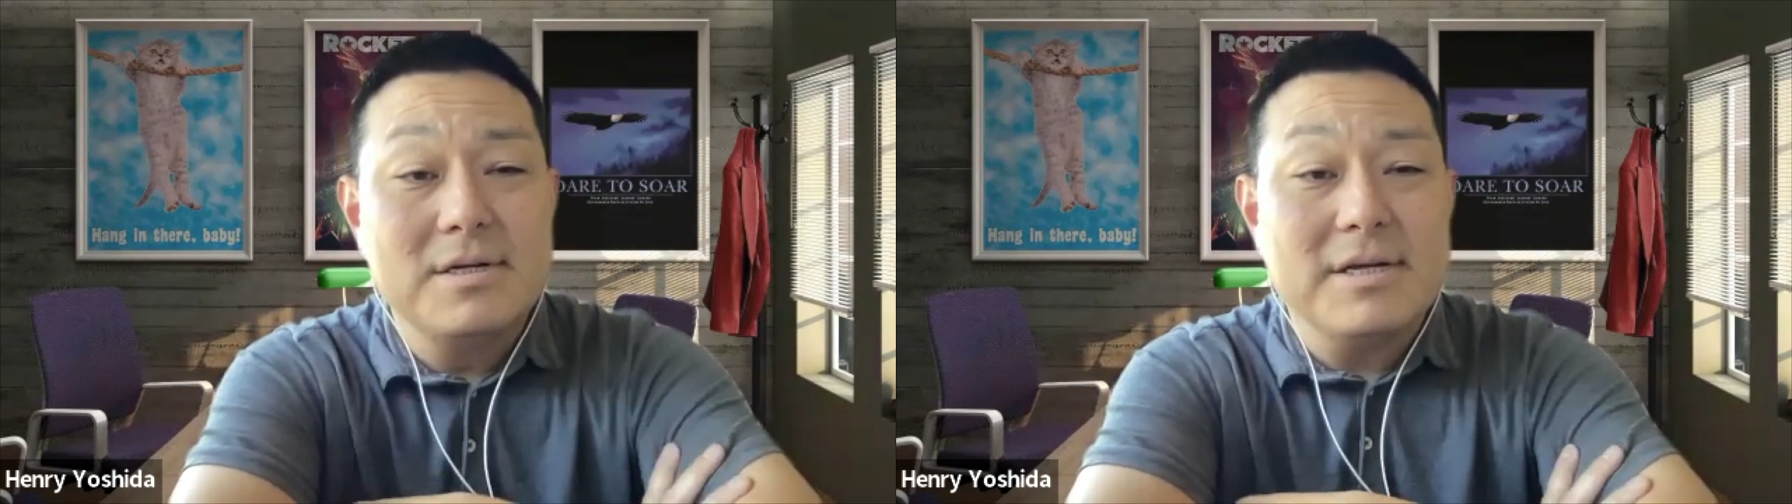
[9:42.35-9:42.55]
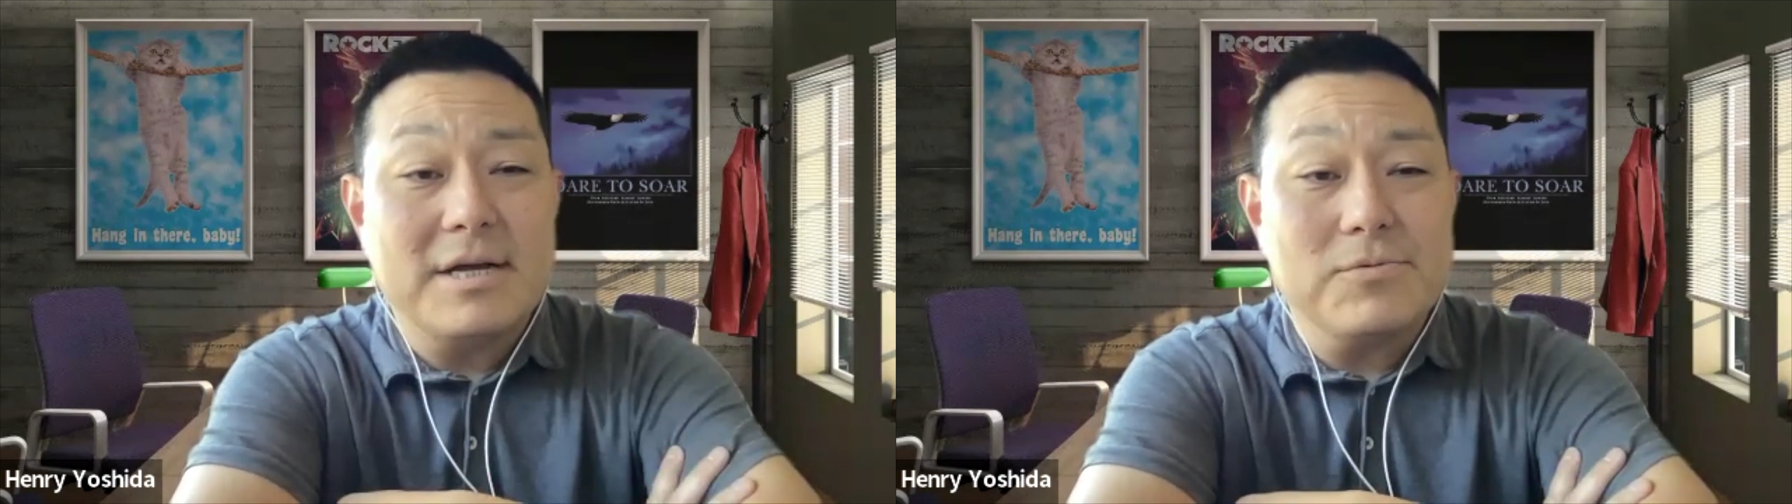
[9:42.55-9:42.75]

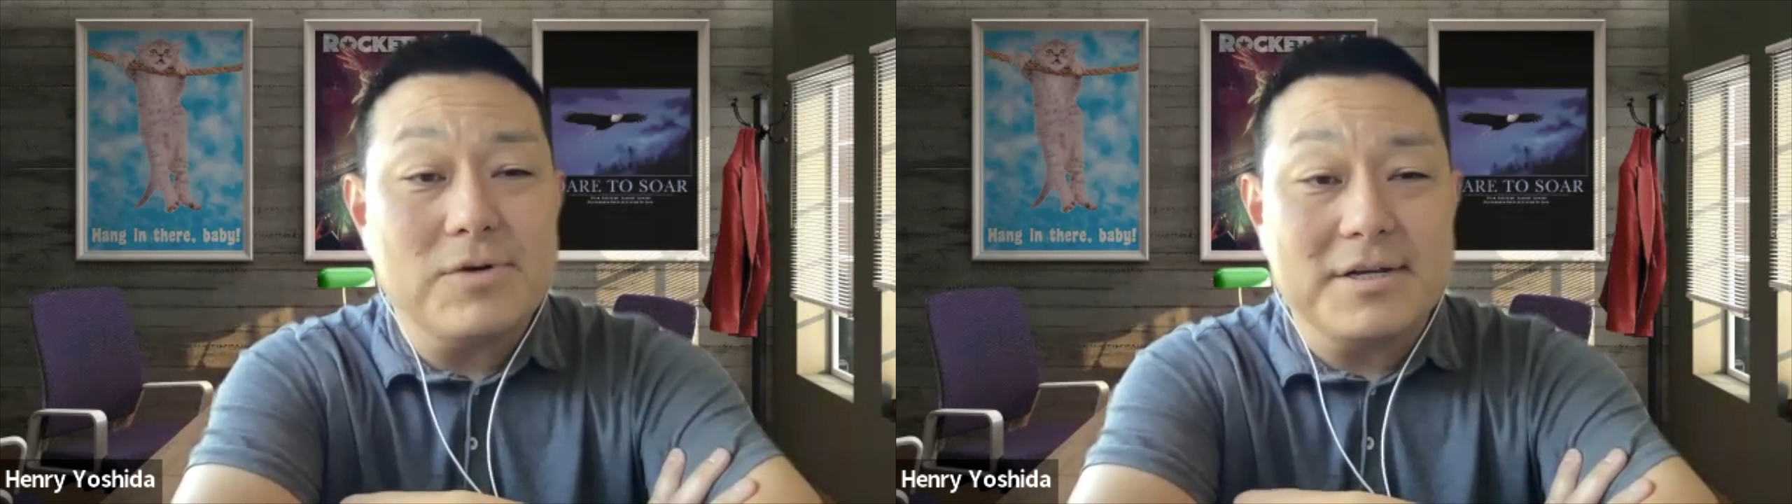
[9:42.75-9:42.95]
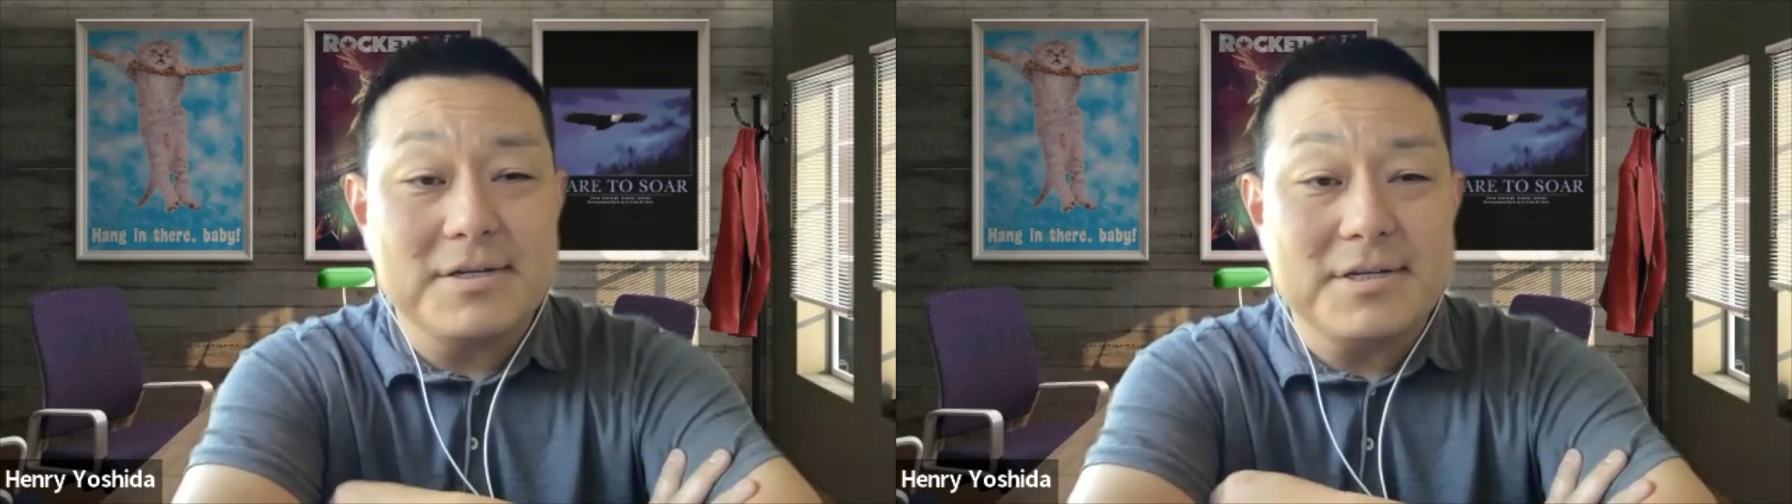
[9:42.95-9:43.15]
at
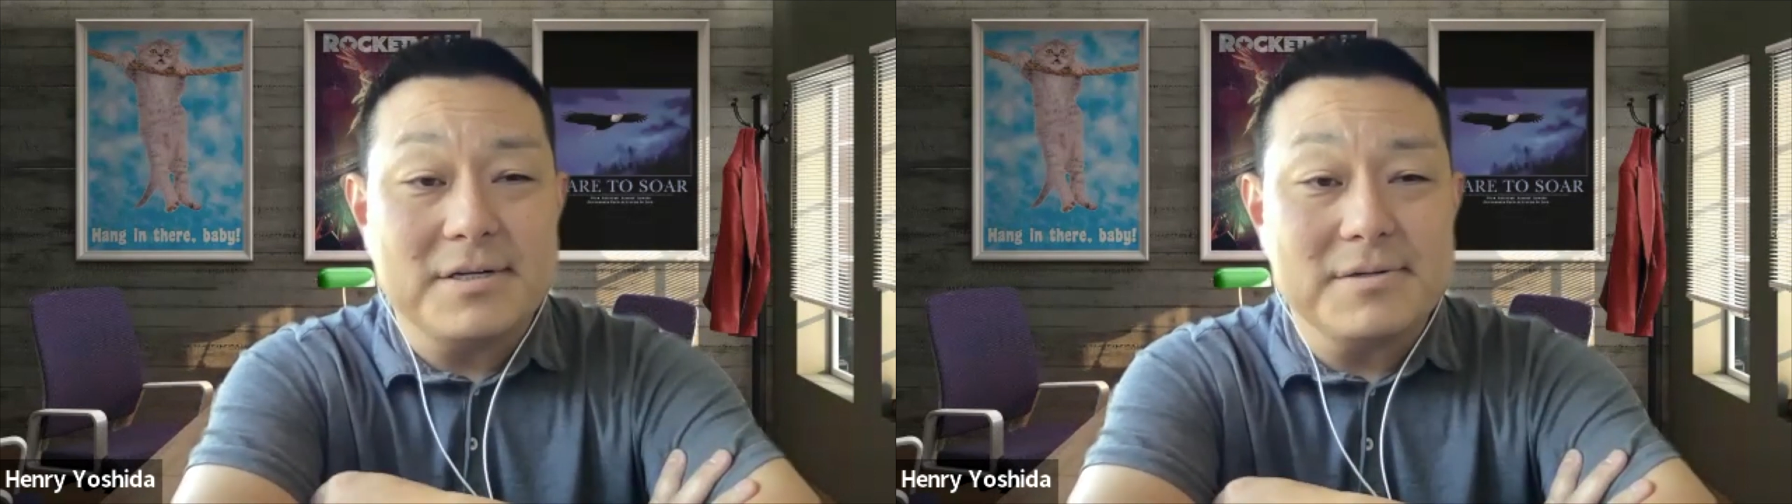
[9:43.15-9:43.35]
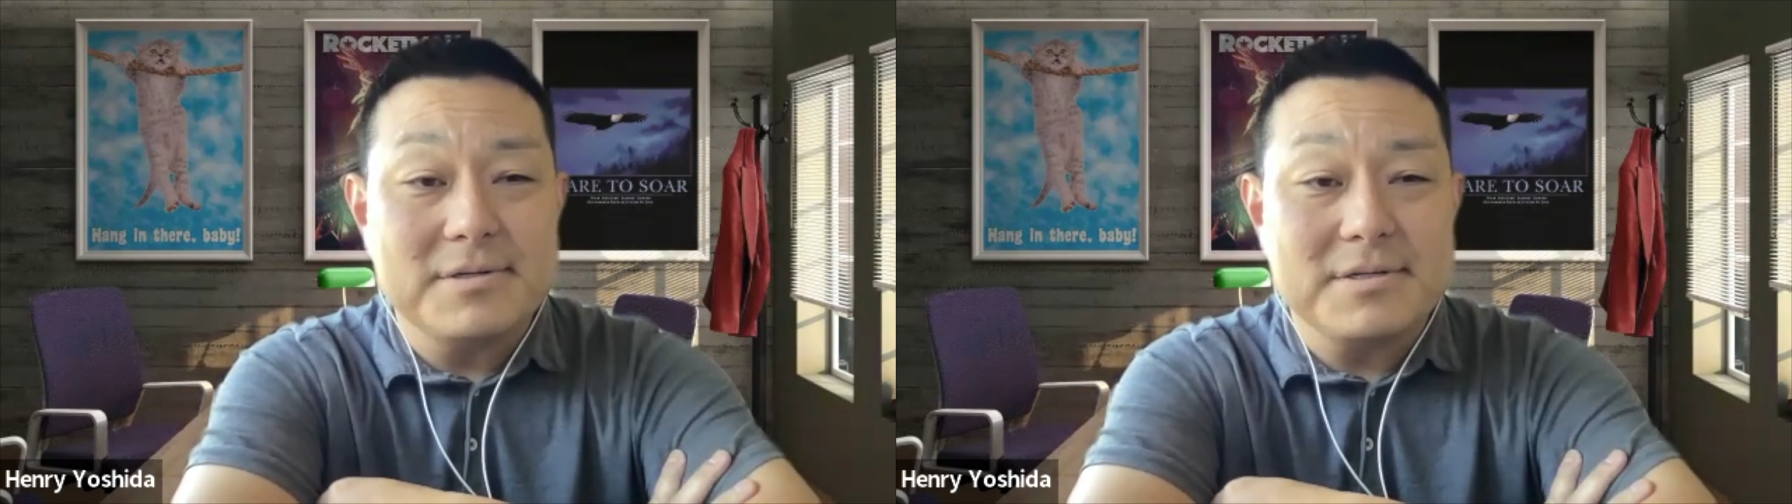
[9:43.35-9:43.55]
Rocket
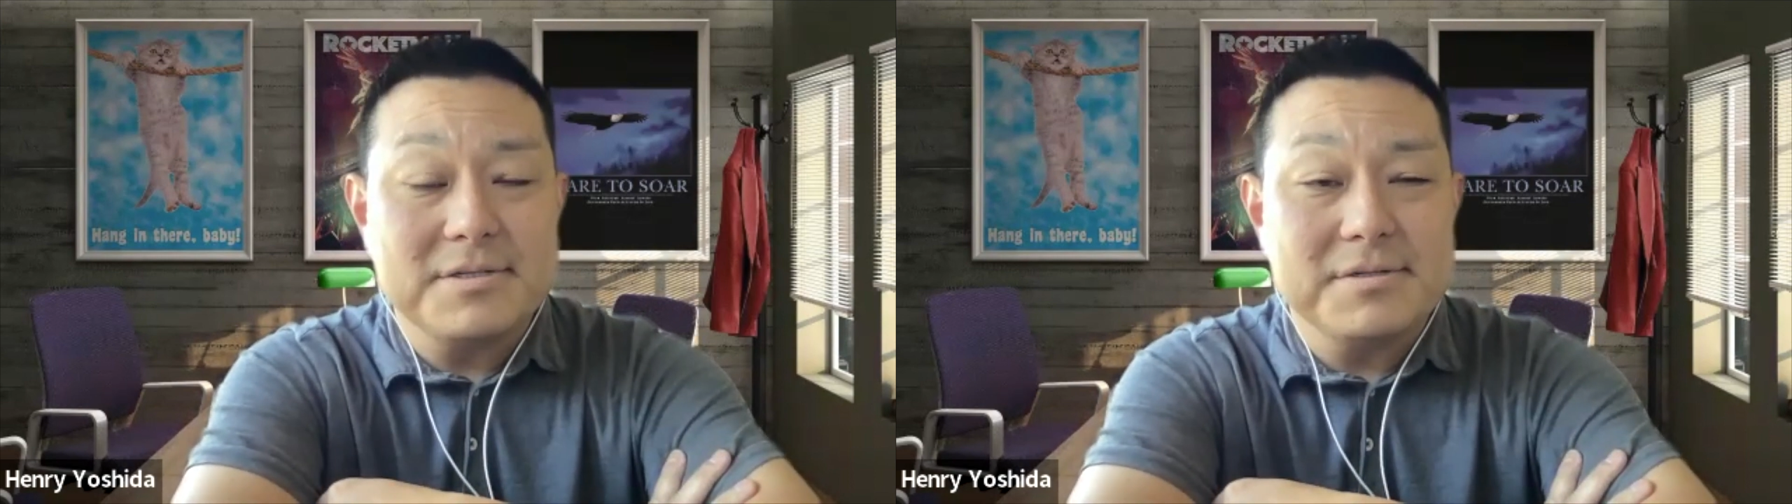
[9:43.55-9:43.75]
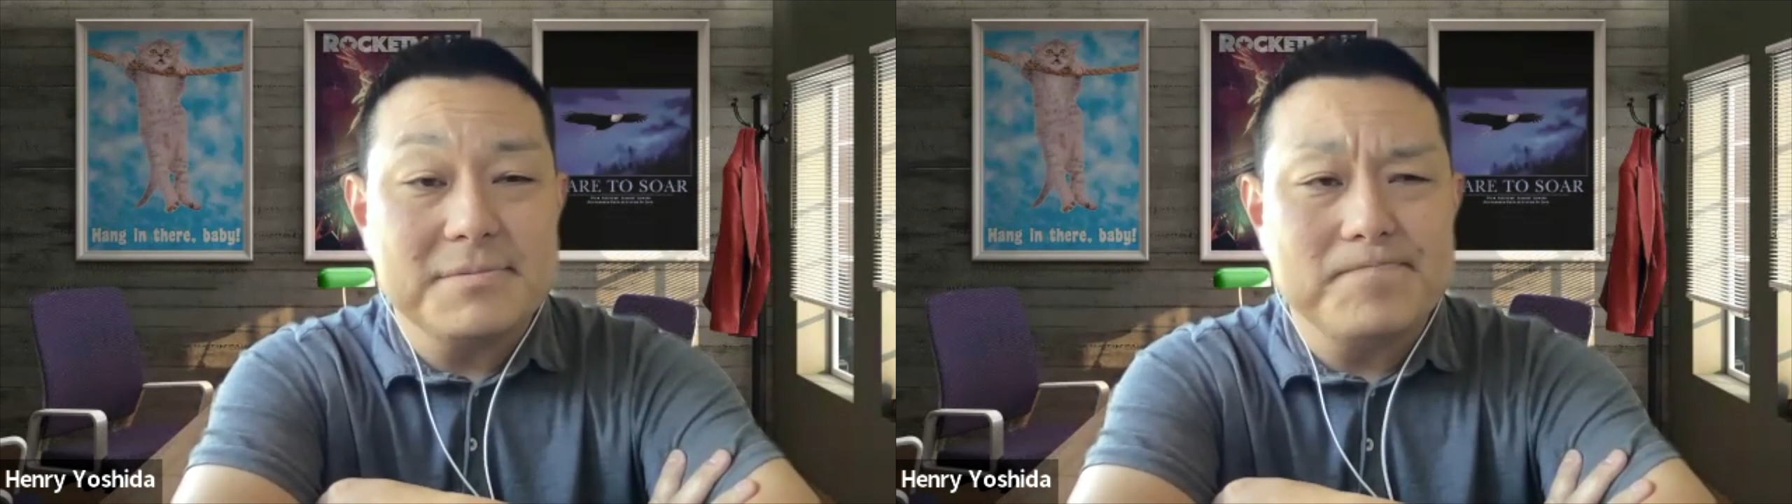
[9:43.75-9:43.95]
Dollar is
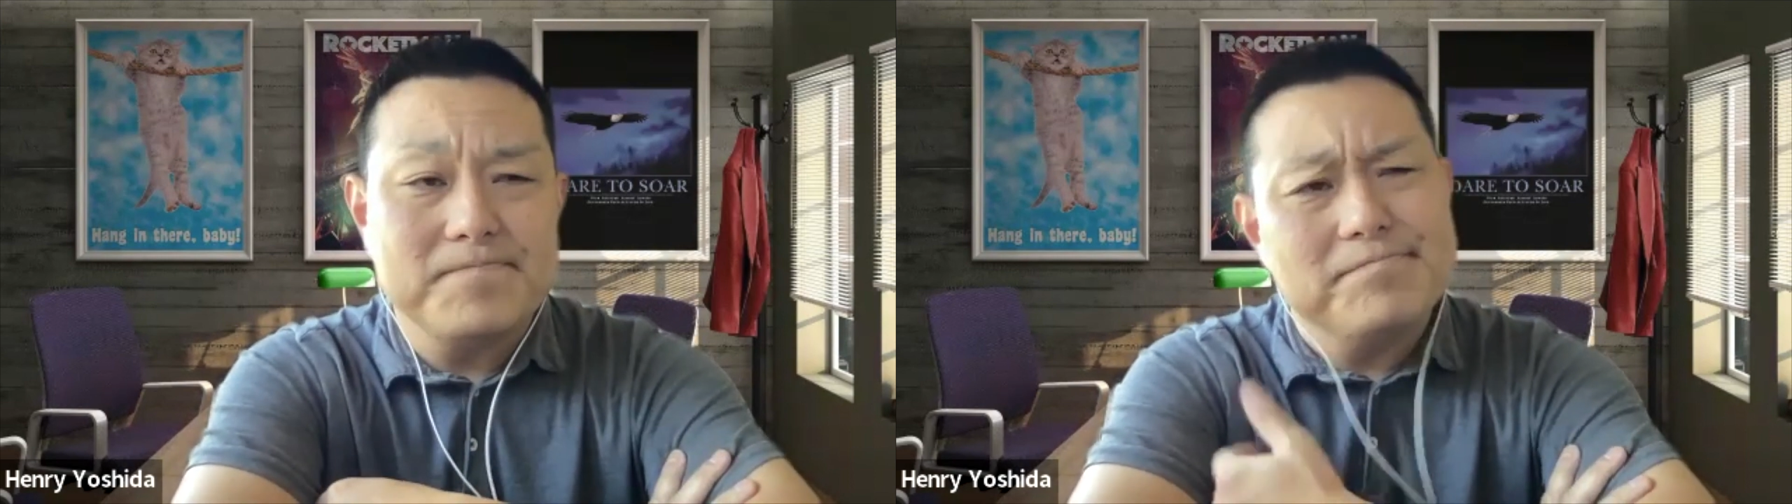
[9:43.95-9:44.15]
to